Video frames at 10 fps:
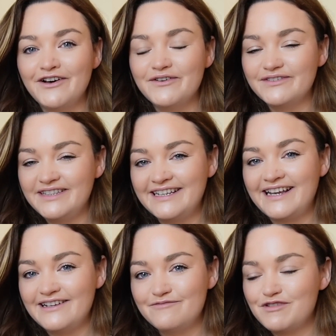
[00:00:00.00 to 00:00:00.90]
no they
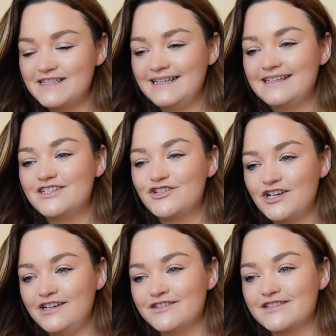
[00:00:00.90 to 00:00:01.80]
then proceeded to
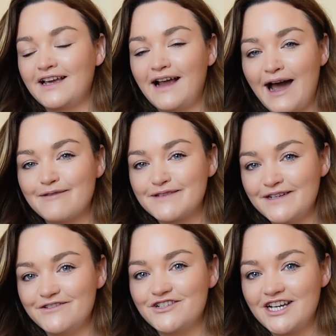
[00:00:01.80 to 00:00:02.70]
treat us like
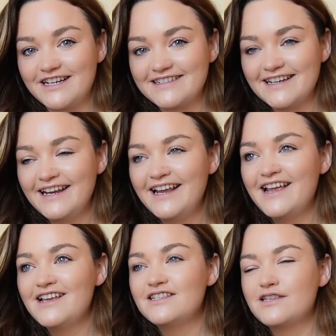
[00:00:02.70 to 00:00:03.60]
absolute shit
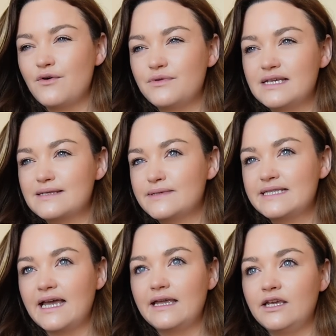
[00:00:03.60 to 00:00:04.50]
so this
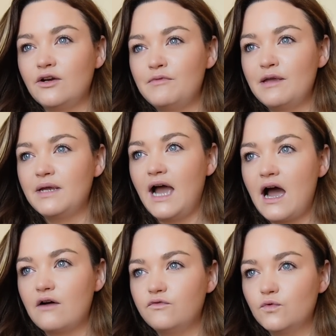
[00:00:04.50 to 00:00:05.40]
was like you know maybe
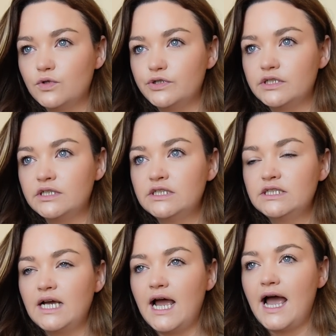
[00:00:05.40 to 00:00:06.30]
half one
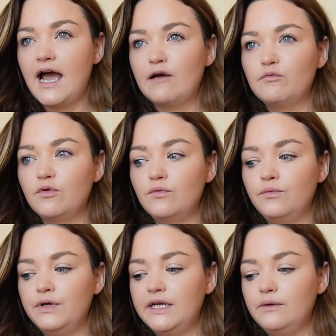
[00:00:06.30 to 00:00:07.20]
um,
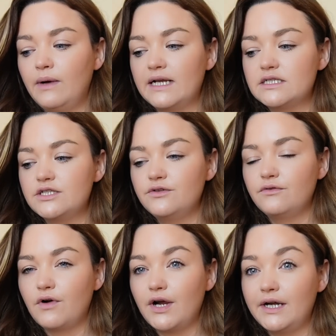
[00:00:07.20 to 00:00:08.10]
we went to
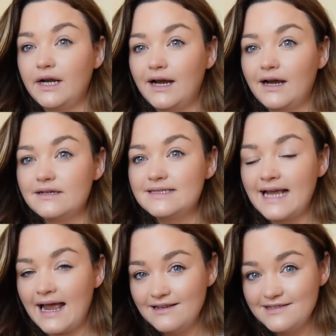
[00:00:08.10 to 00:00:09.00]
the ryanair
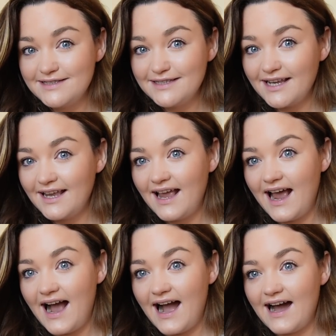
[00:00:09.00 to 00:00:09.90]
desk
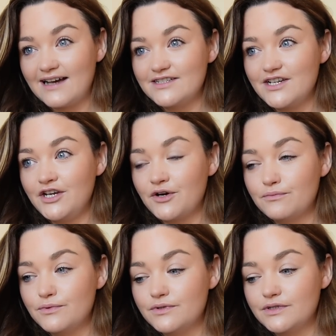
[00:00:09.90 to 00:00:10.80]
and your
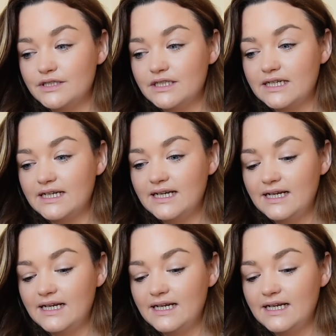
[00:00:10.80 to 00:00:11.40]
one